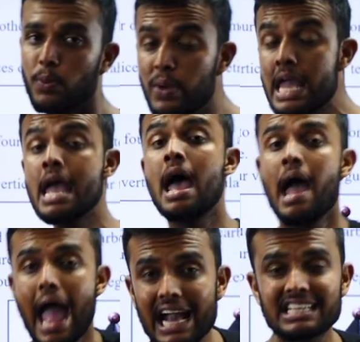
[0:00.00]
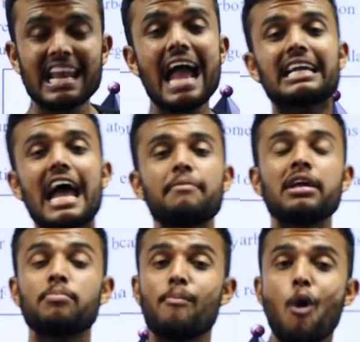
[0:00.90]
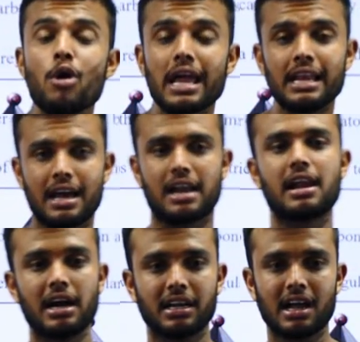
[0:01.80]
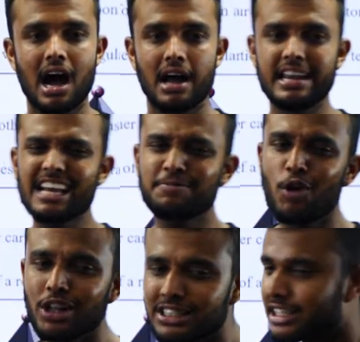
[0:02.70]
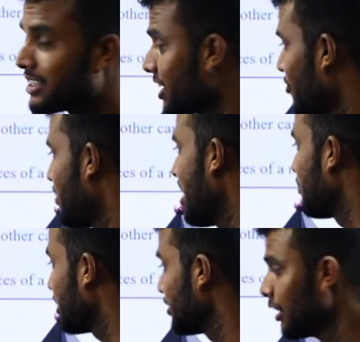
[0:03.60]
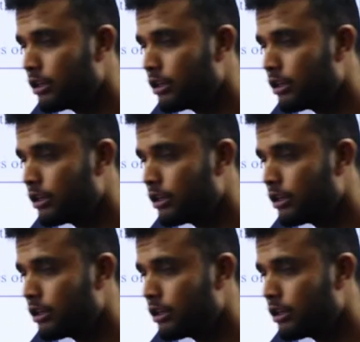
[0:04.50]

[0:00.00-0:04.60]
We extract diamond more in Karnataka. Next, more of the structure of diamond.